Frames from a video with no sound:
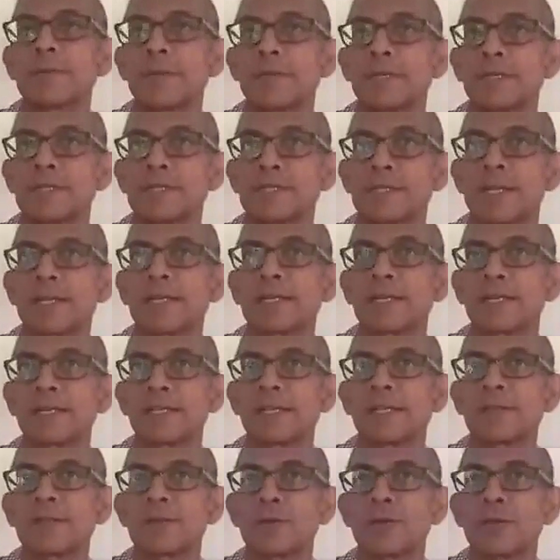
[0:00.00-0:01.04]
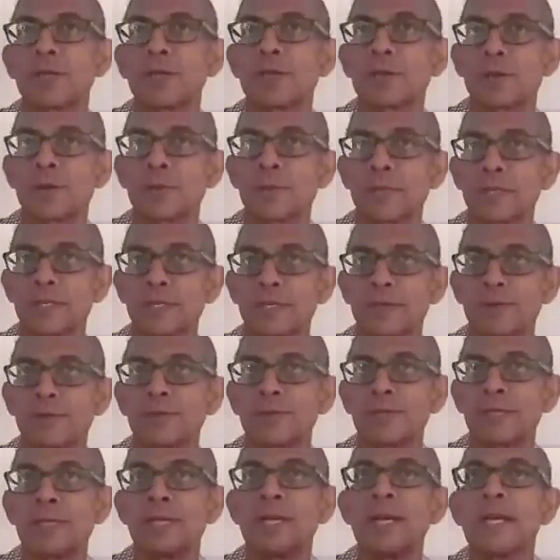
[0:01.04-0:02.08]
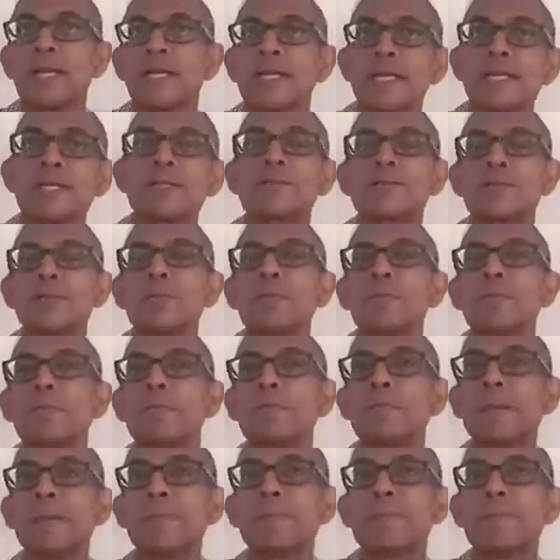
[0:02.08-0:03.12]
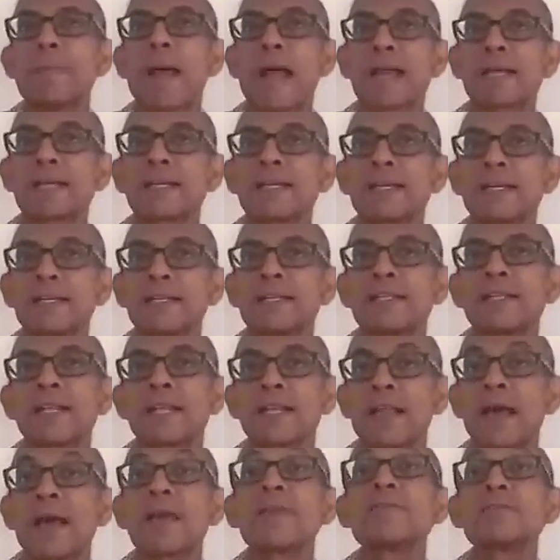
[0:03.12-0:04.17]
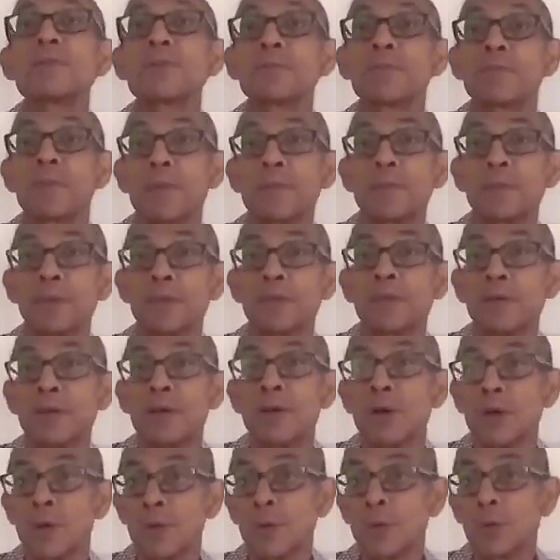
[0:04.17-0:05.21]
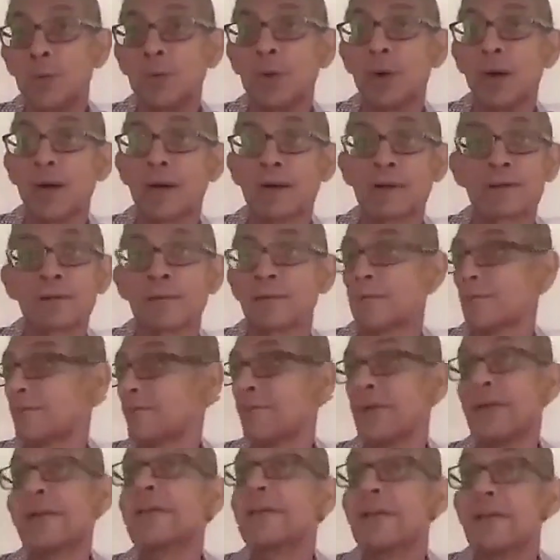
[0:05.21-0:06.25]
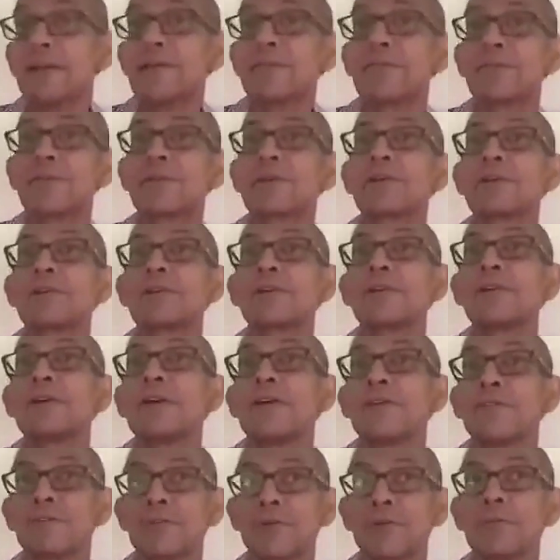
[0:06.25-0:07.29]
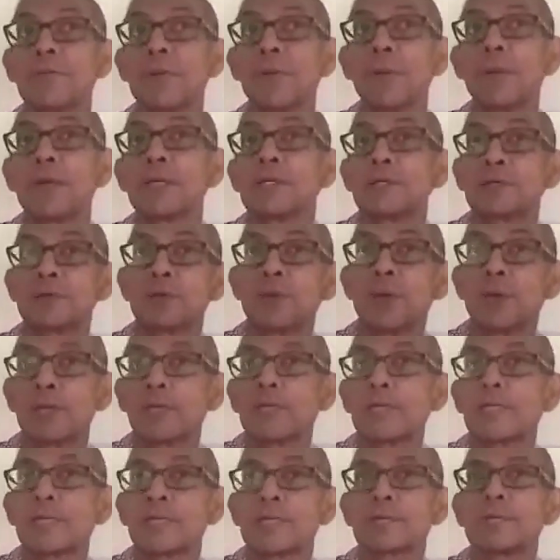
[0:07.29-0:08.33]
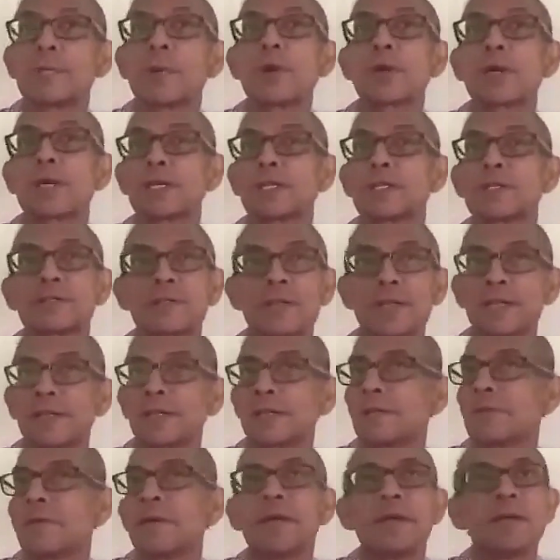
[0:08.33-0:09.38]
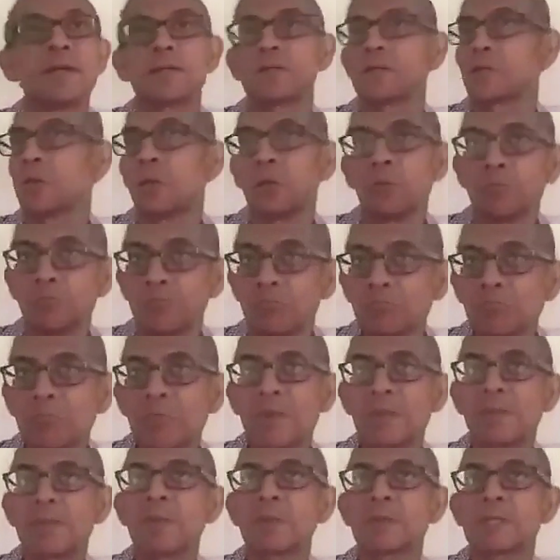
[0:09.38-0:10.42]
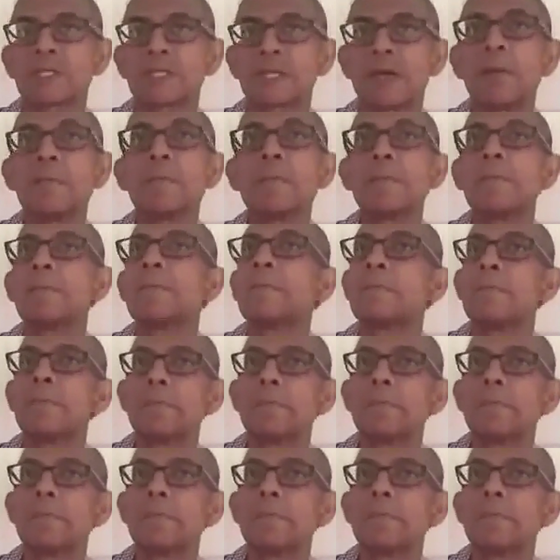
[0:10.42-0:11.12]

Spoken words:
understanding that your economic theory needs to matter in the lives of people who are very different from the ones who are in these models. And so there was some